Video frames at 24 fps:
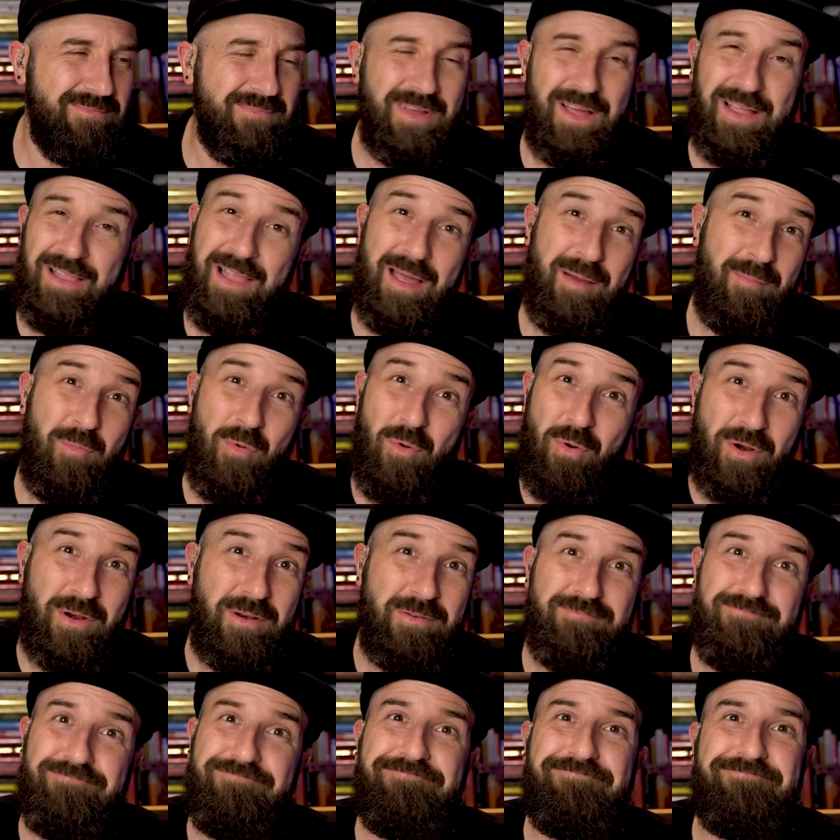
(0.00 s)

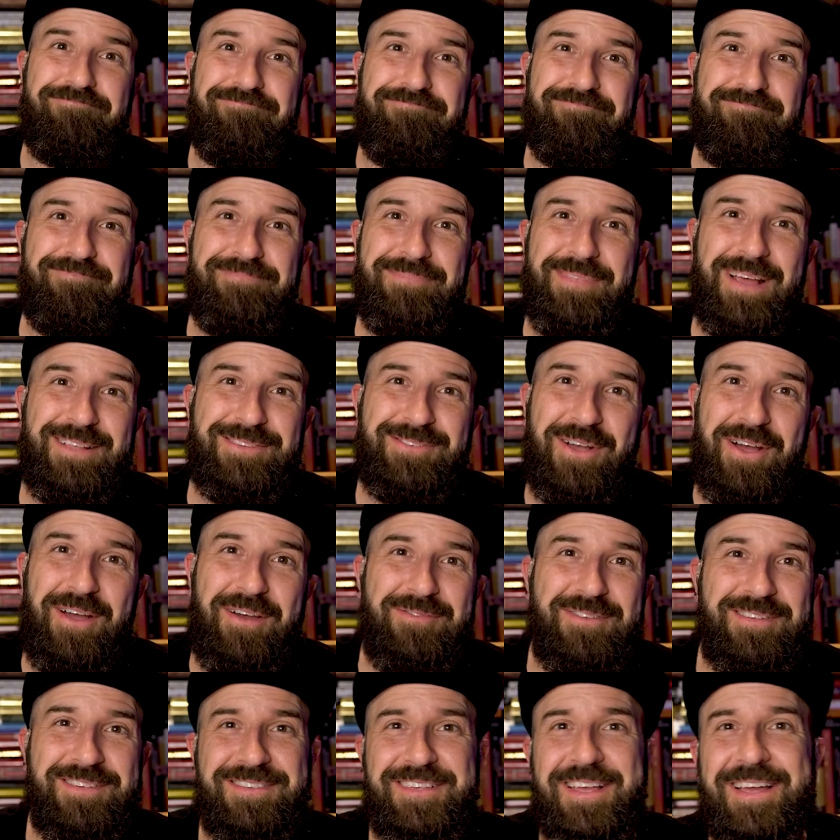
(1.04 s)
That's all I
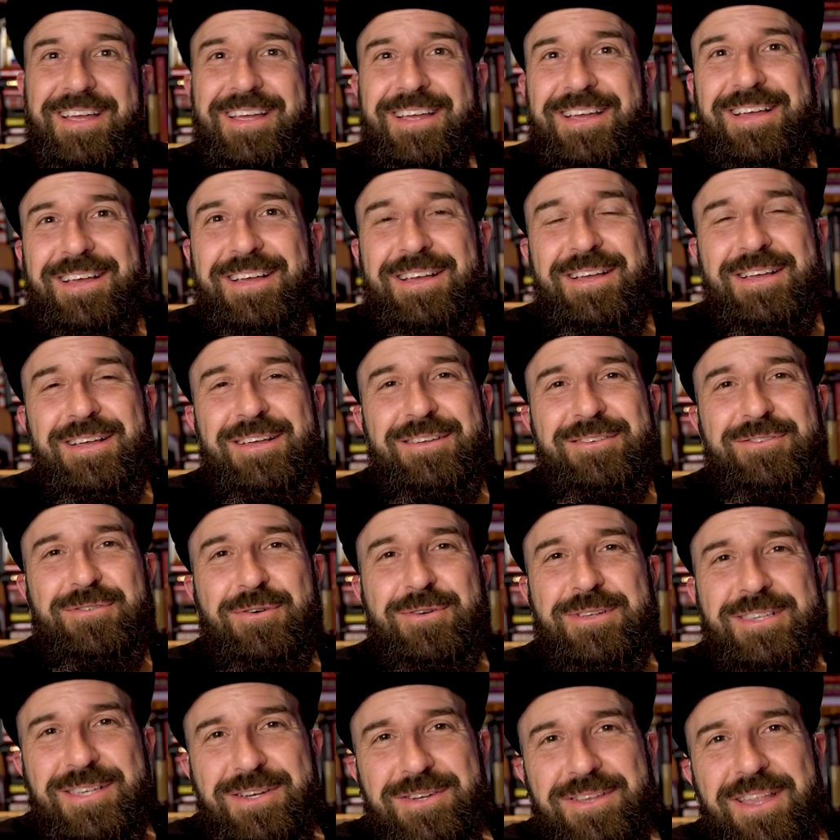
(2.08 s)
have to say. So
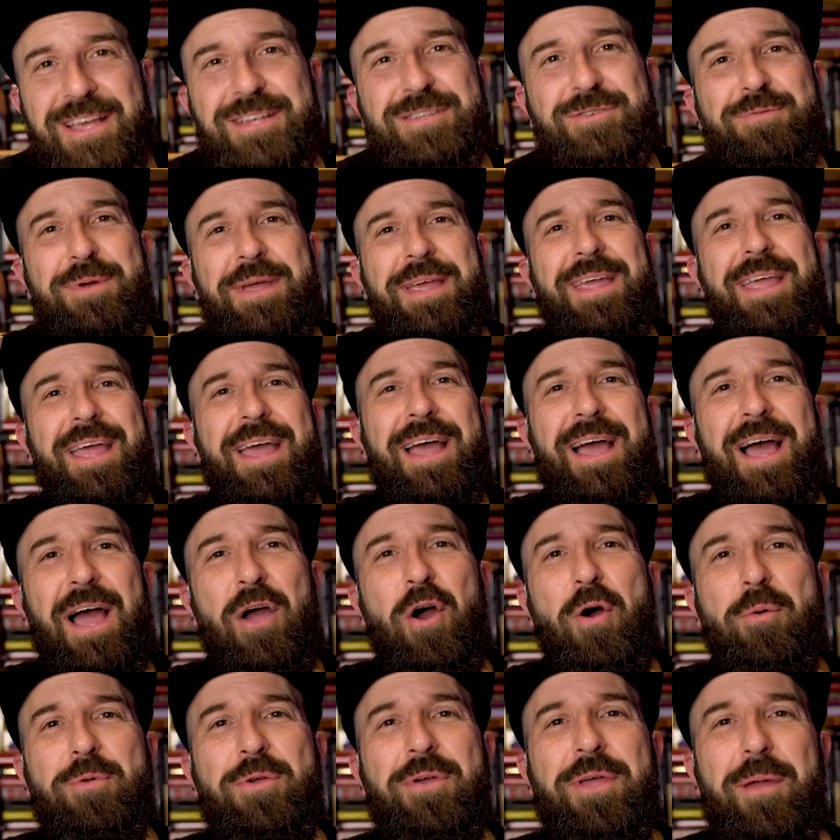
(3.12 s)
until next week, I
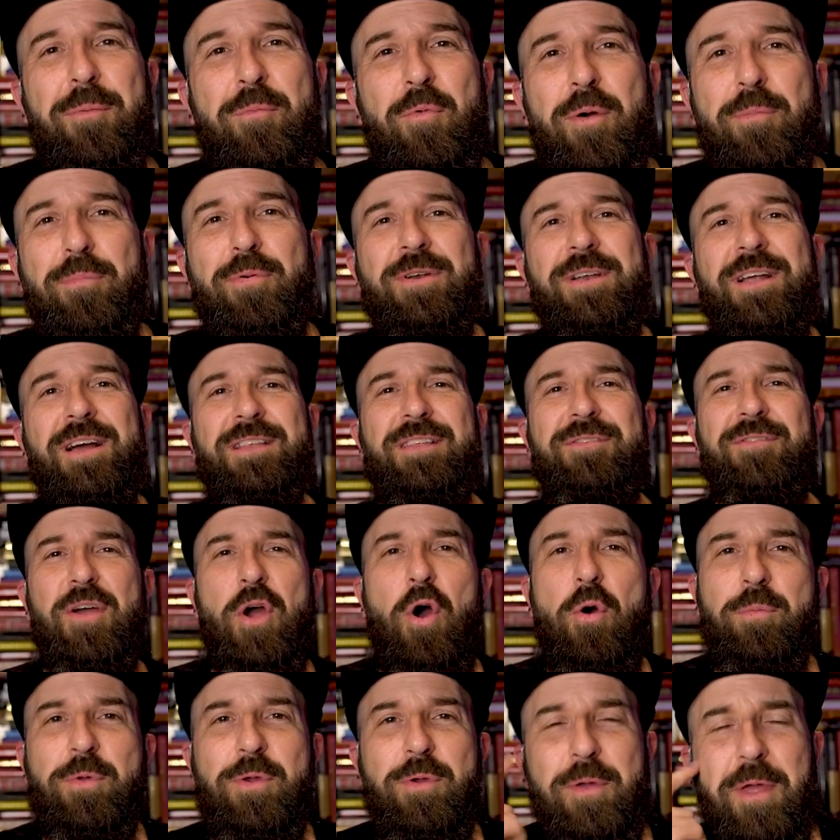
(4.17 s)
hope you get more productive. I
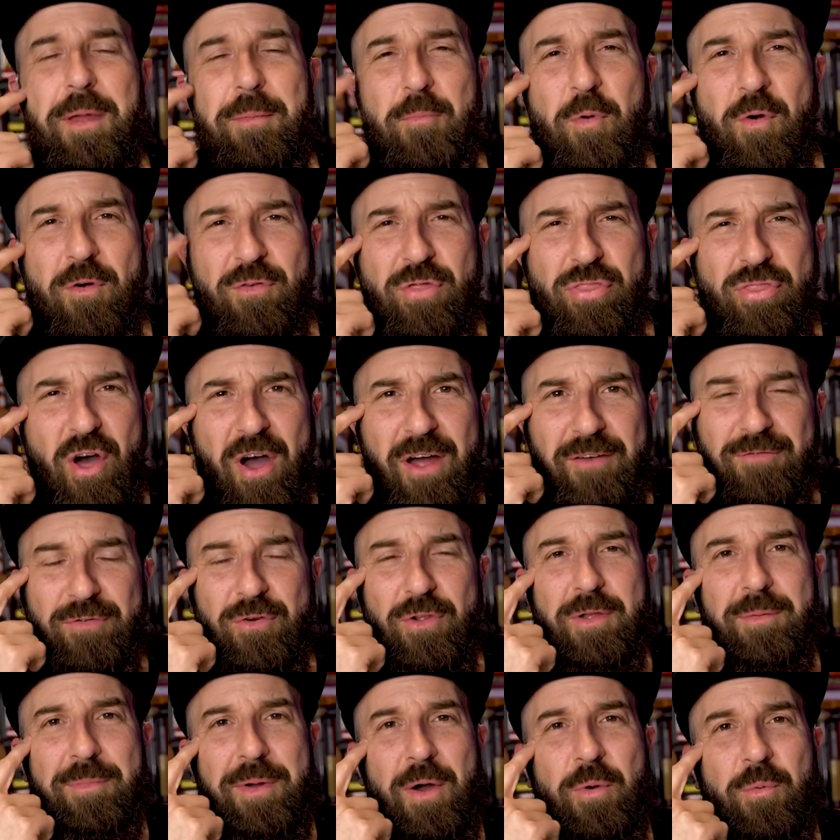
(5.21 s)
hope you get more
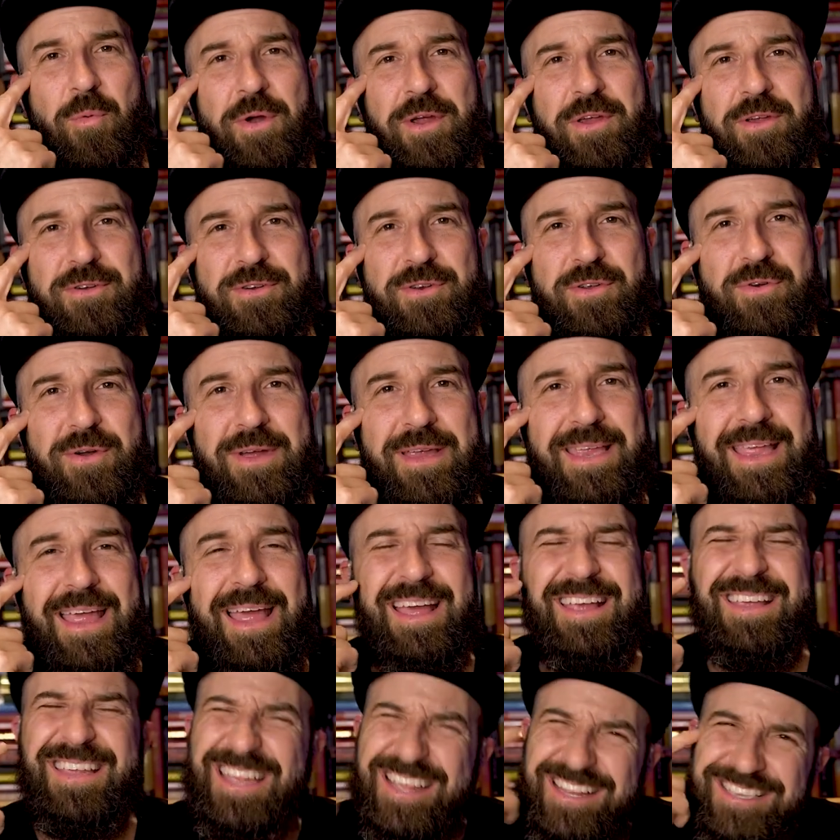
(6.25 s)
thoughtful about what you're
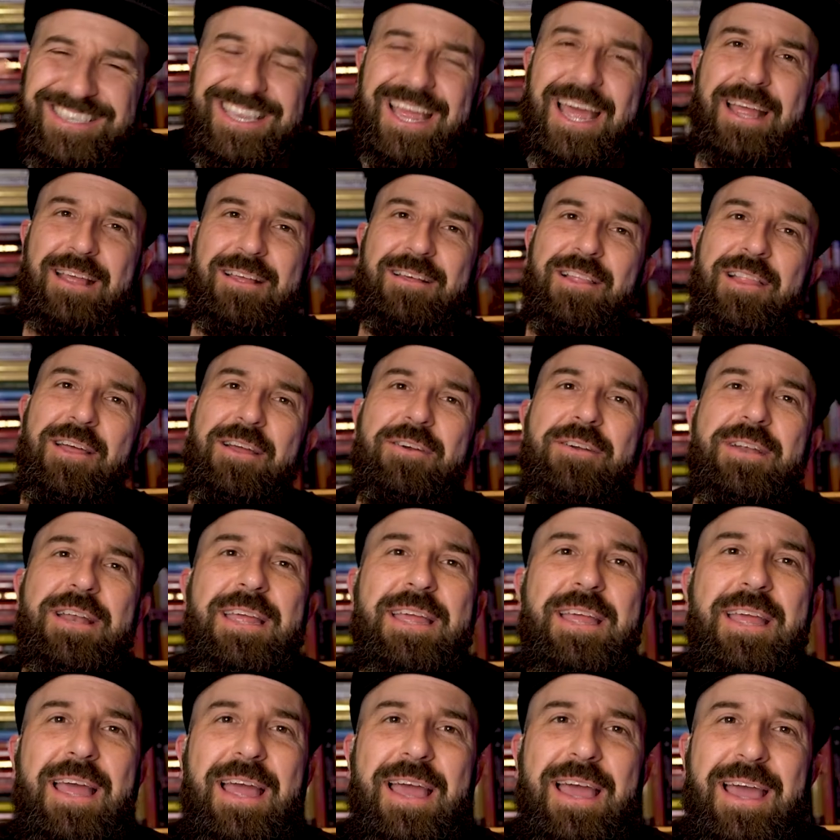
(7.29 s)
doing. Get that
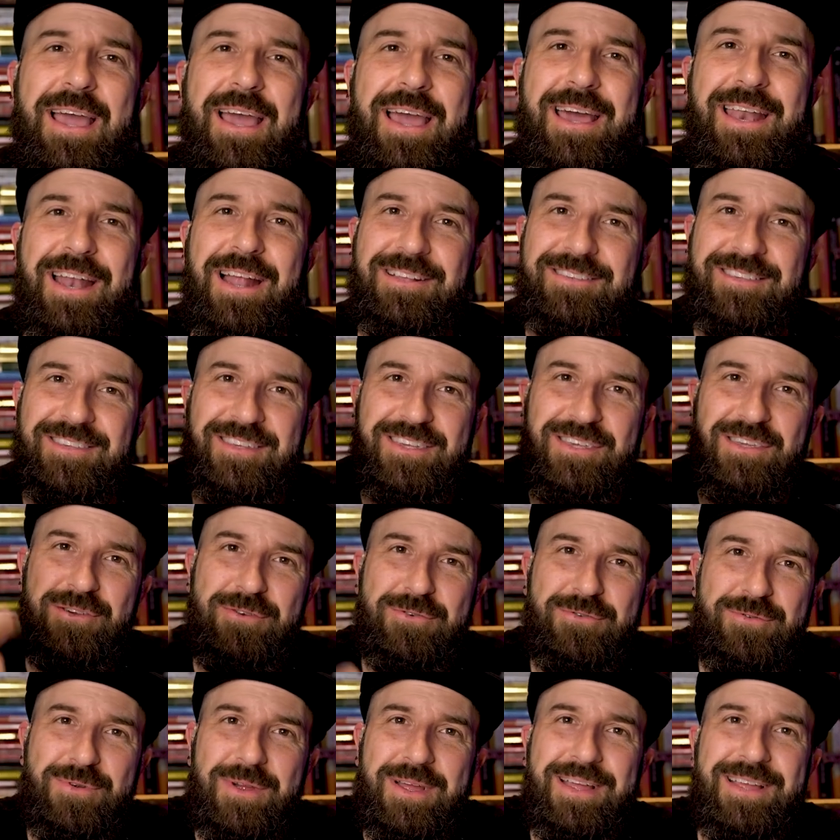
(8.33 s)
clarity, and I'll see
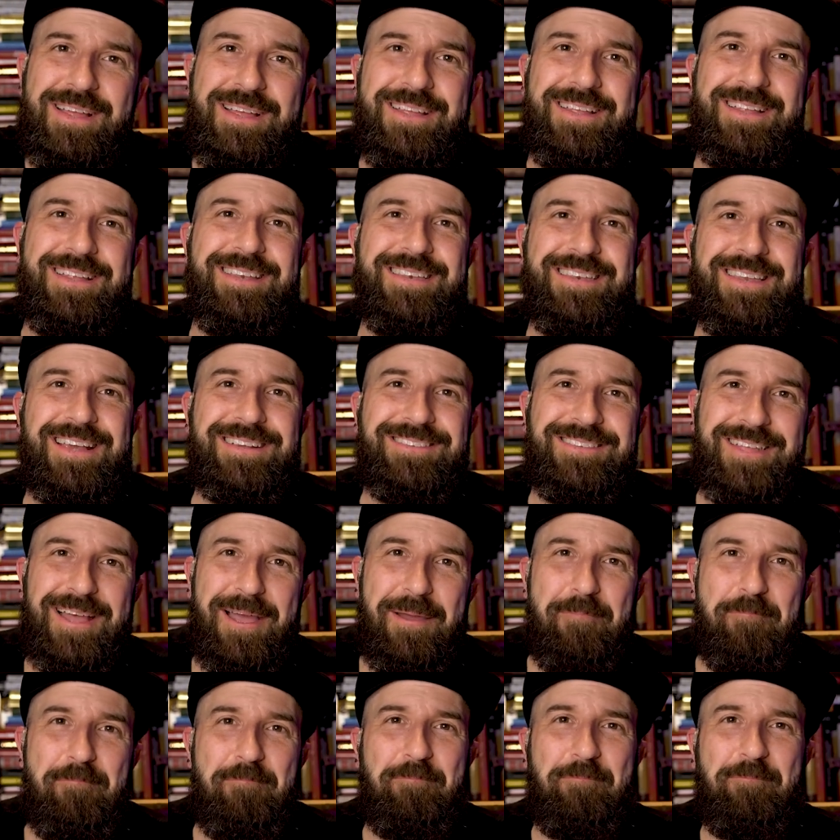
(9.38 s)
you next
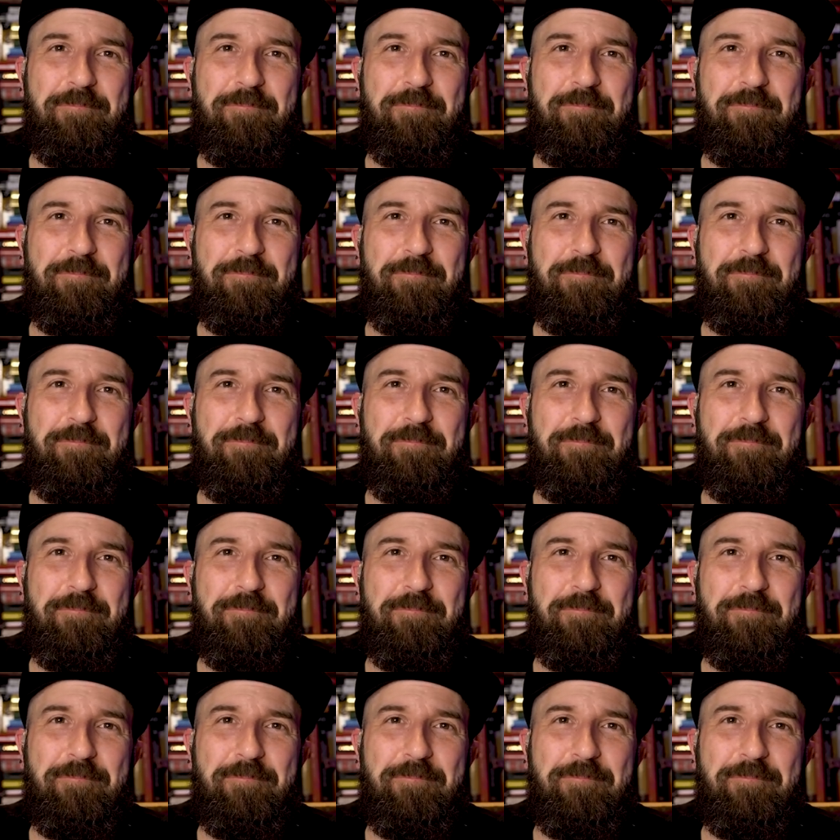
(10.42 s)
time.